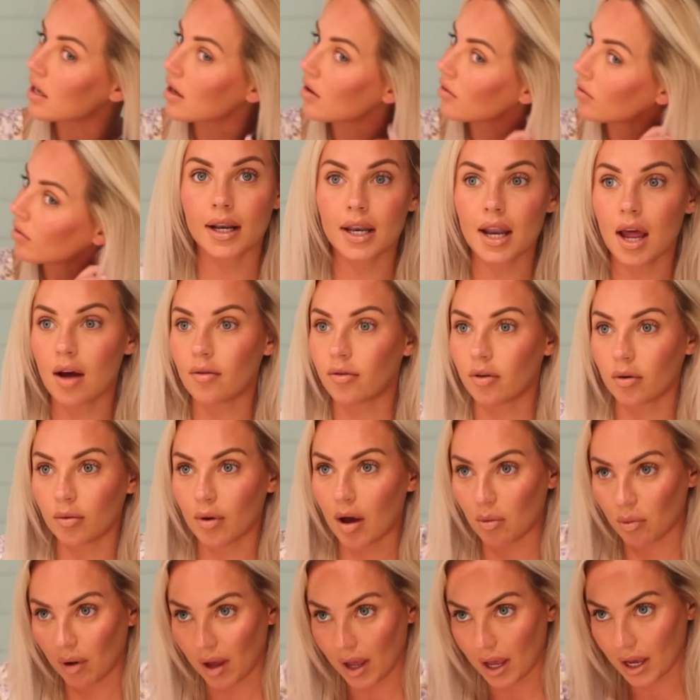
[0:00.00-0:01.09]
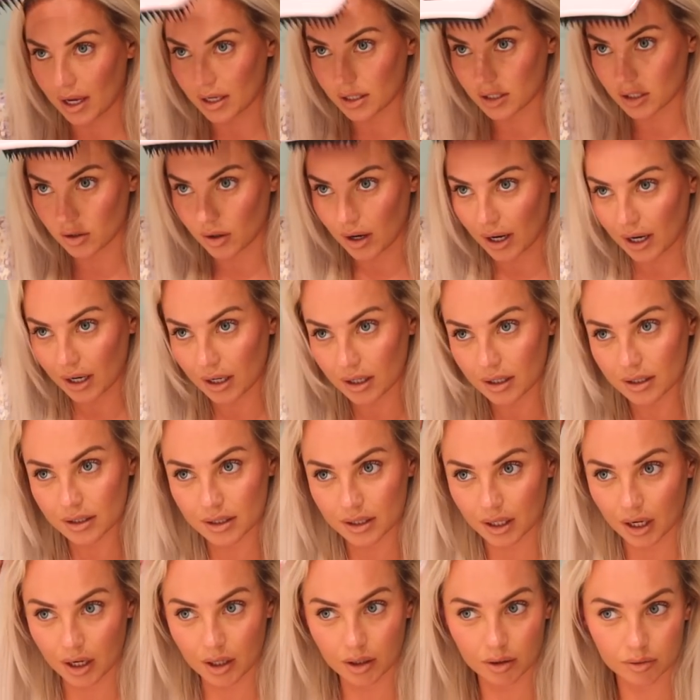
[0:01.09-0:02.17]
over. I never wear my hair straight,
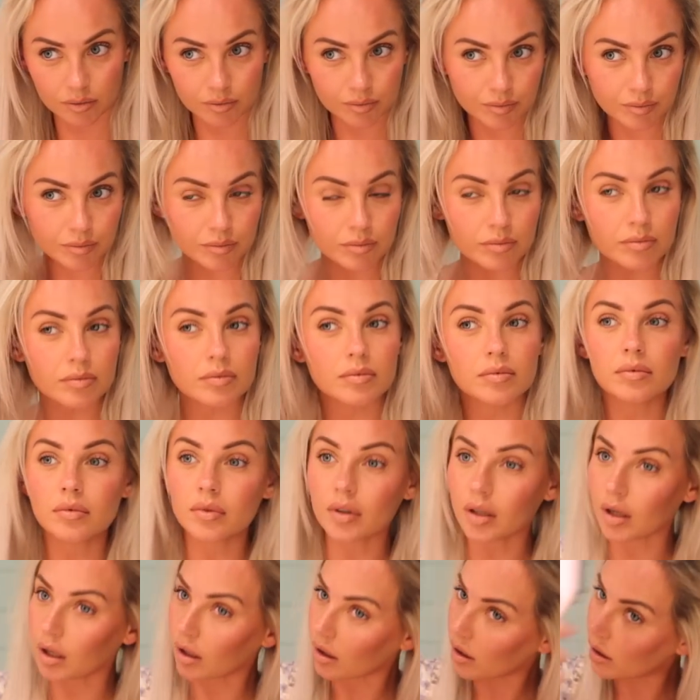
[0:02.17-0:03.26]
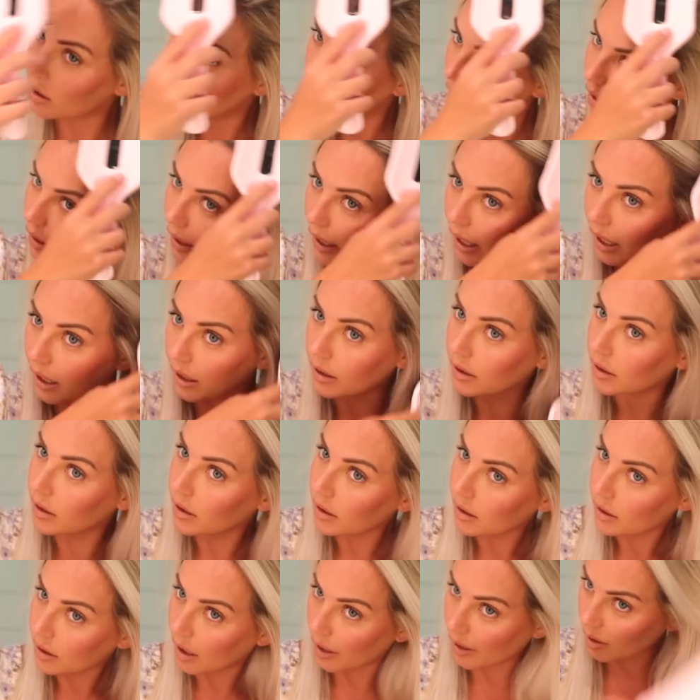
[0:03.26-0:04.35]
so yeah.
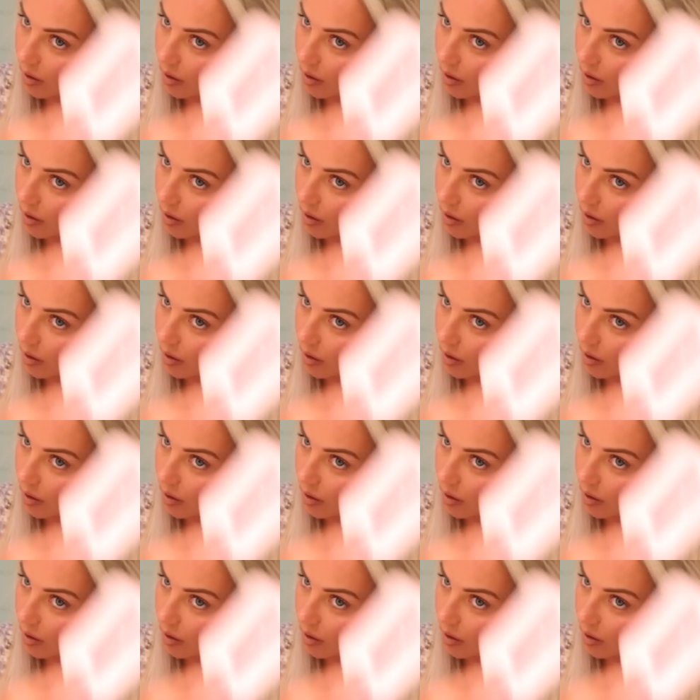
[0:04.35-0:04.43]
I